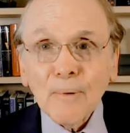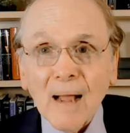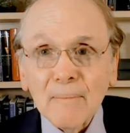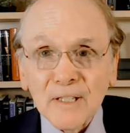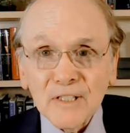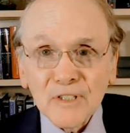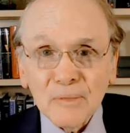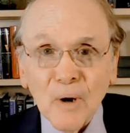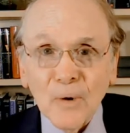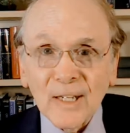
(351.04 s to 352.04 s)
Prime Minister
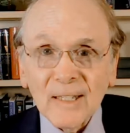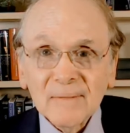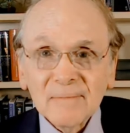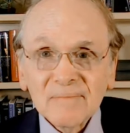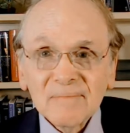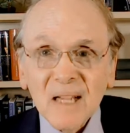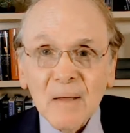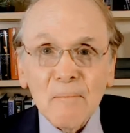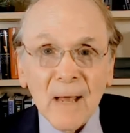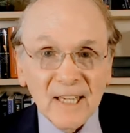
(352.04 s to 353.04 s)
Modi,
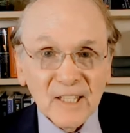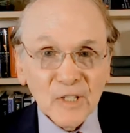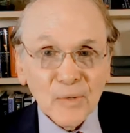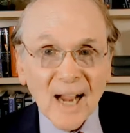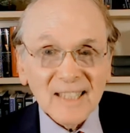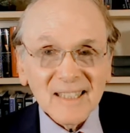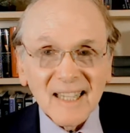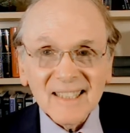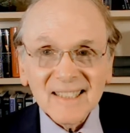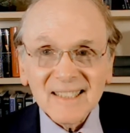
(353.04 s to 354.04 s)
many
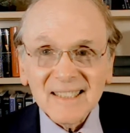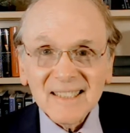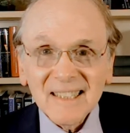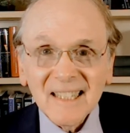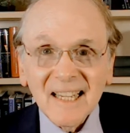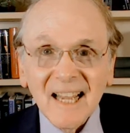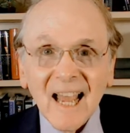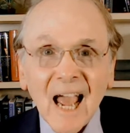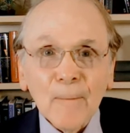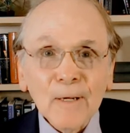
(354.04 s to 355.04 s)
congratulations,
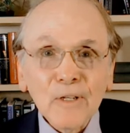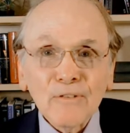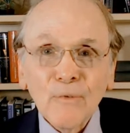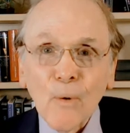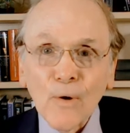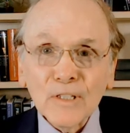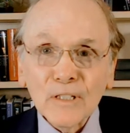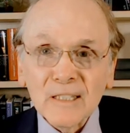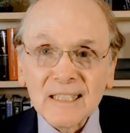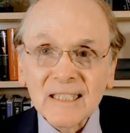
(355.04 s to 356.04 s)
and we look forward to
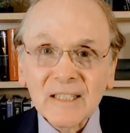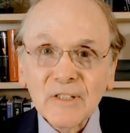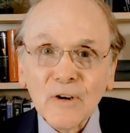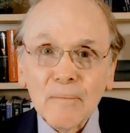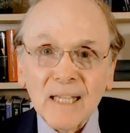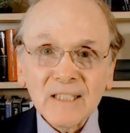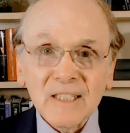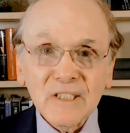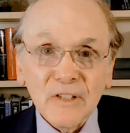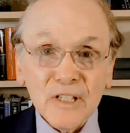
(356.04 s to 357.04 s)
listening to your
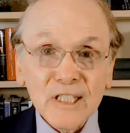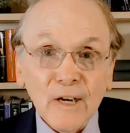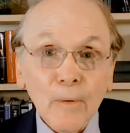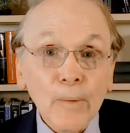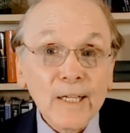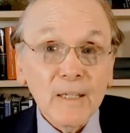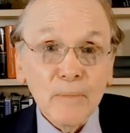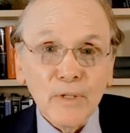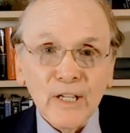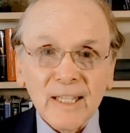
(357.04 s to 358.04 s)
message to the CERAWeek
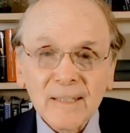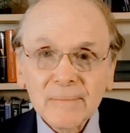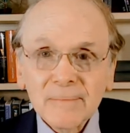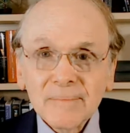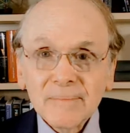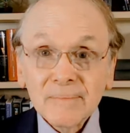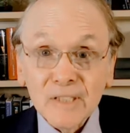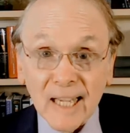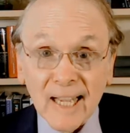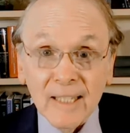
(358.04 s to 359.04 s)
community,
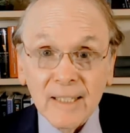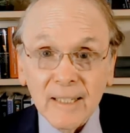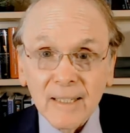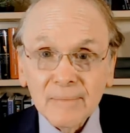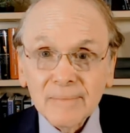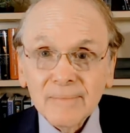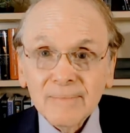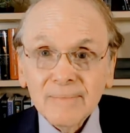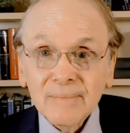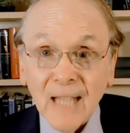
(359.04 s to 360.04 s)
to India,
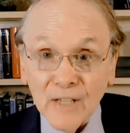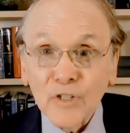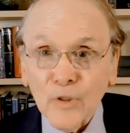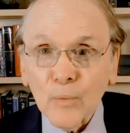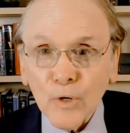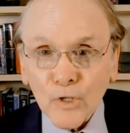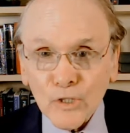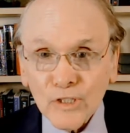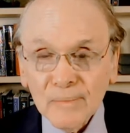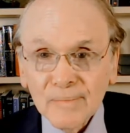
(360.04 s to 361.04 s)
and to the world.